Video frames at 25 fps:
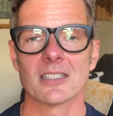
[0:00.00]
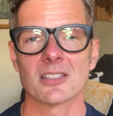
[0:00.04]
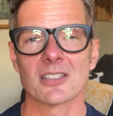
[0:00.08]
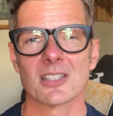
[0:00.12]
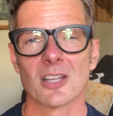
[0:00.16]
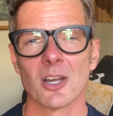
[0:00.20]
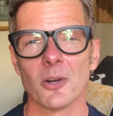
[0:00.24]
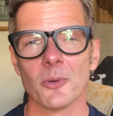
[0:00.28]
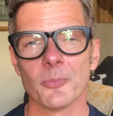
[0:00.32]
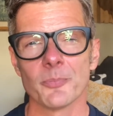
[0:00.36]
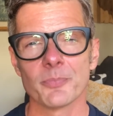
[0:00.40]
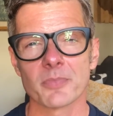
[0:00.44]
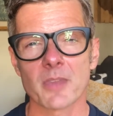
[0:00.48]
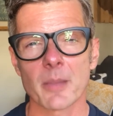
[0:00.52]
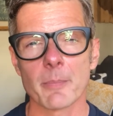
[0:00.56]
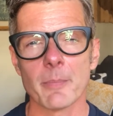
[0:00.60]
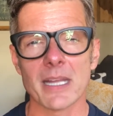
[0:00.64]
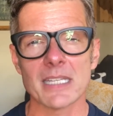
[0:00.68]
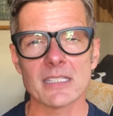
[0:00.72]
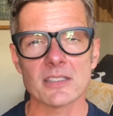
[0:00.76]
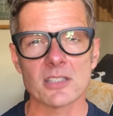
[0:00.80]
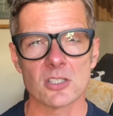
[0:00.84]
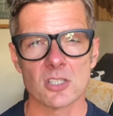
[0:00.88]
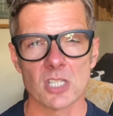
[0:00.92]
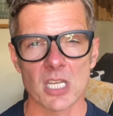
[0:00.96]
So my
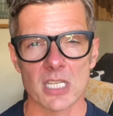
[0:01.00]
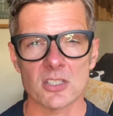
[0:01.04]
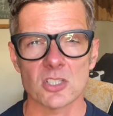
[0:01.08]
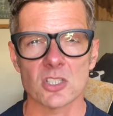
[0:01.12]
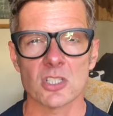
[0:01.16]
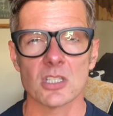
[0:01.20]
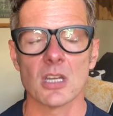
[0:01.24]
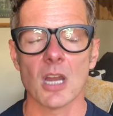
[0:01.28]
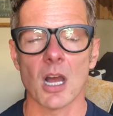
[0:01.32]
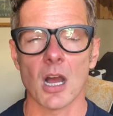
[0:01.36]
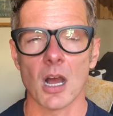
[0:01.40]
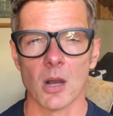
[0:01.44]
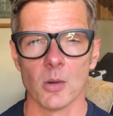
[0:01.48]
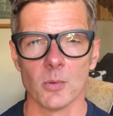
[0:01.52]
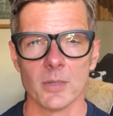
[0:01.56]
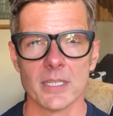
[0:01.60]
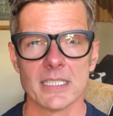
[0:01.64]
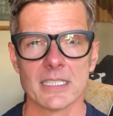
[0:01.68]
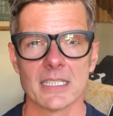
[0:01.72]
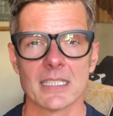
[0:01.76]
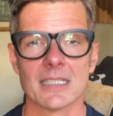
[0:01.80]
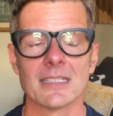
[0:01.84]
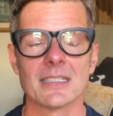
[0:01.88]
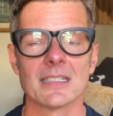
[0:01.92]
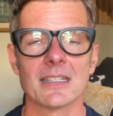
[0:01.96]
suggestion always
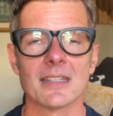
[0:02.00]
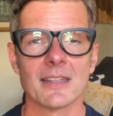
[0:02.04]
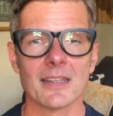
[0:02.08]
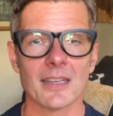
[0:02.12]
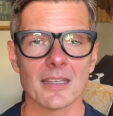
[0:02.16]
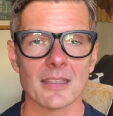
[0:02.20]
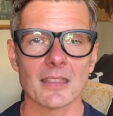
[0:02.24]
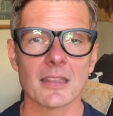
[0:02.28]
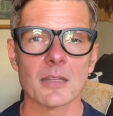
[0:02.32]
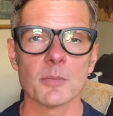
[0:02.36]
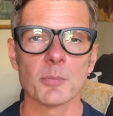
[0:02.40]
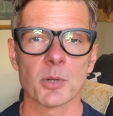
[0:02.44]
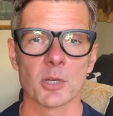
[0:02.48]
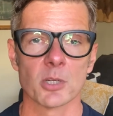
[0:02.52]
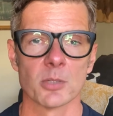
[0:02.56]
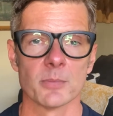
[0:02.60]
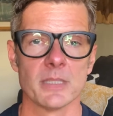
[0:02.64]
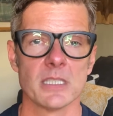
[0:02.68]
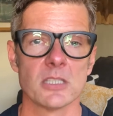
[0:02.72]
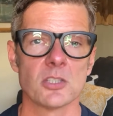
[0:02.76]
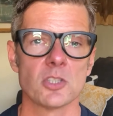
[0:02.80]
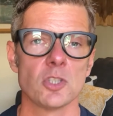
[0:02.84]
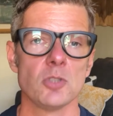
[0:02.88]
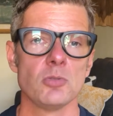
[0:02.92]
is get the permits.